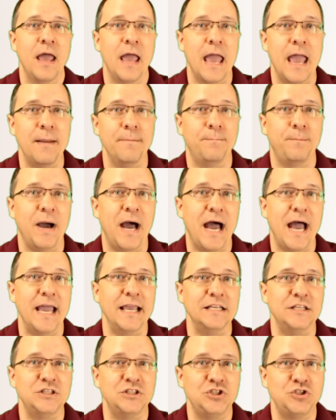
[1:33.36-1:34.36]
And
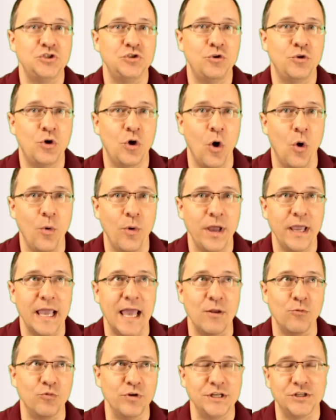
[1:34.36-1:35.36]
by going
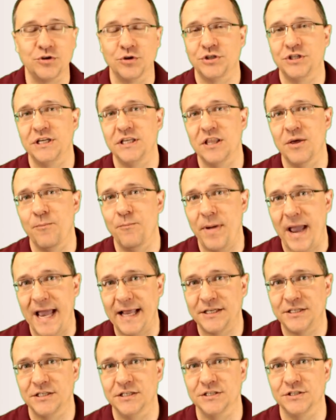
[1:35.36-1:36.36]
and researching the
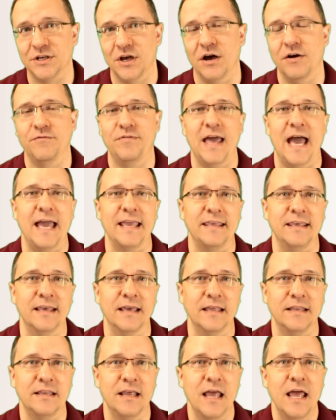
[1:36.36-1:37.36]
matches of that
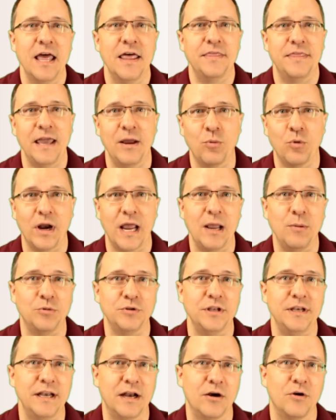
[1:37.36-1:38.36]
kit, they were able
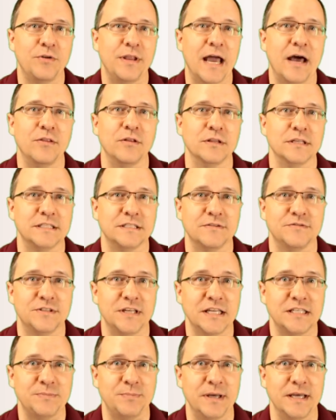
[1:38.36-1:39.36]
to narrow down the list of
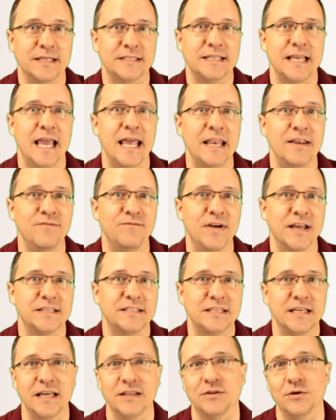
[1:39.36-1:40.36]
suspects and
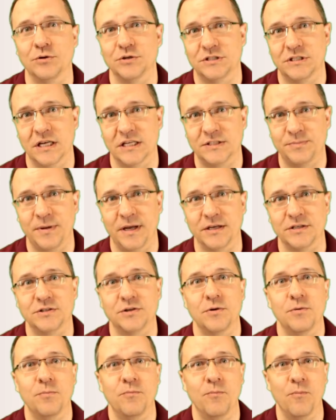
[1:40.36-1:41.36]
investigate those suspects
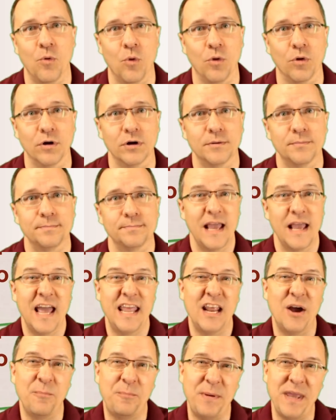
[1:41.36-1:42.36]
more.
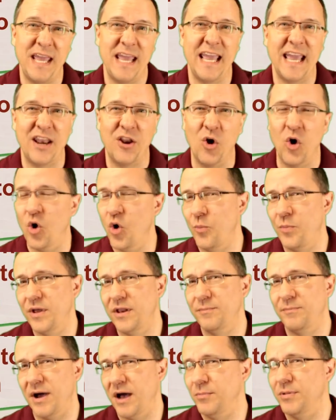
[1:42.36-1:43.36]
Now, being an
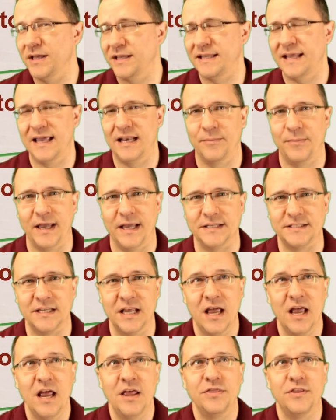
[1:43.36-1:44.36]
open public database,
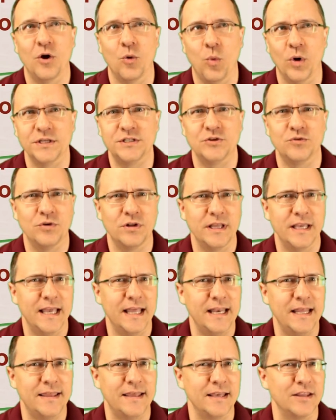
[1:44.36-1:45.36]
there wasn't really
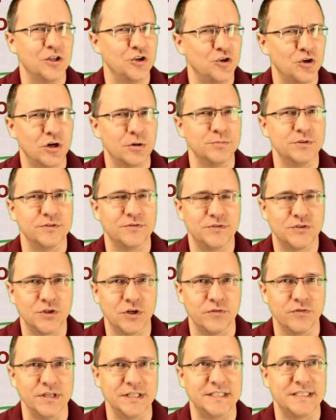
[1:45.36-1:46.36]
anything in the terms of
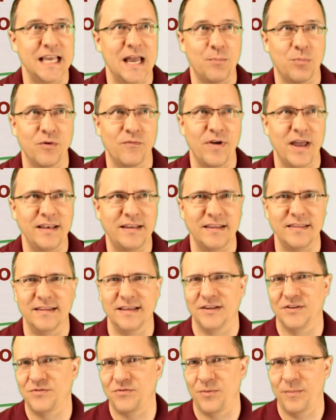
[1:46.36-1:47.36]
service that prevented
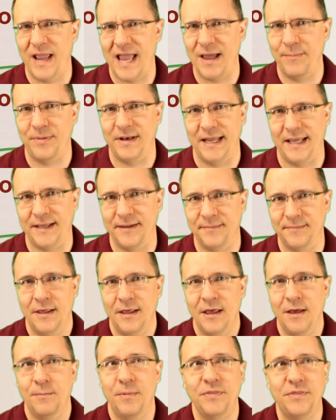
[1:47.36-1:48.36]
this from happening
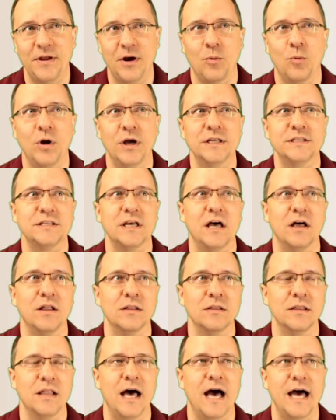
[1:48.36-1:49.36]
but there was a
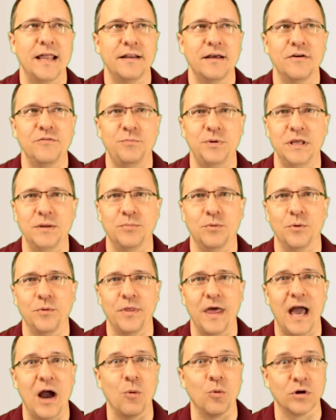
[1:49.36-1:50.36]
lot of people
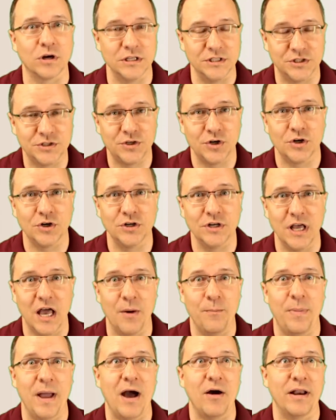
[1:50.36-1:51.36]
that were concerned
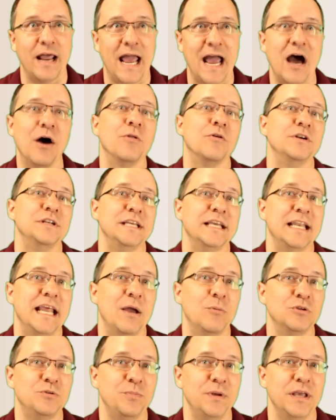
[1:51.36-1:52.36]
about how their
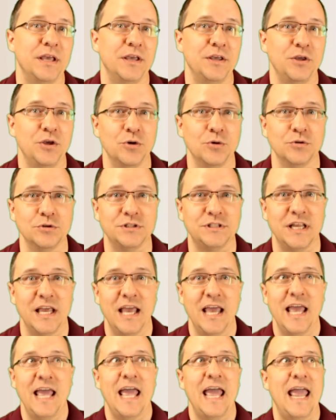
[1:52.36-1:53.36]
DNA was being used
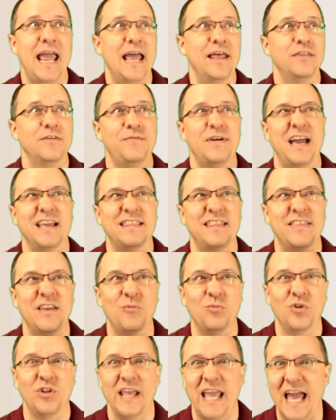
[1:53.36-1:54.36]
and the fact that they
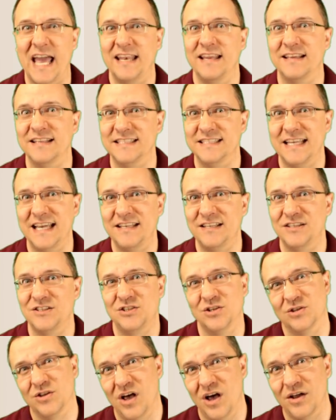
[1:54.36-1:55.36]
really hadn't consented
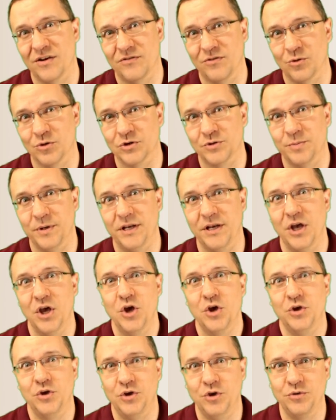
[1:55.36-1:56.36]
to law enforcement
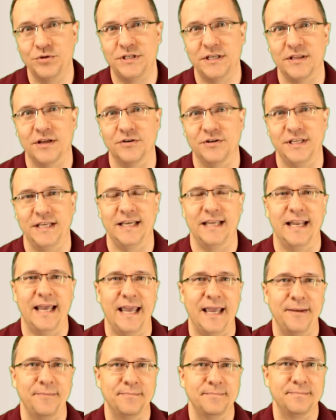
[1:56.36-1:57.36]
using their DNA.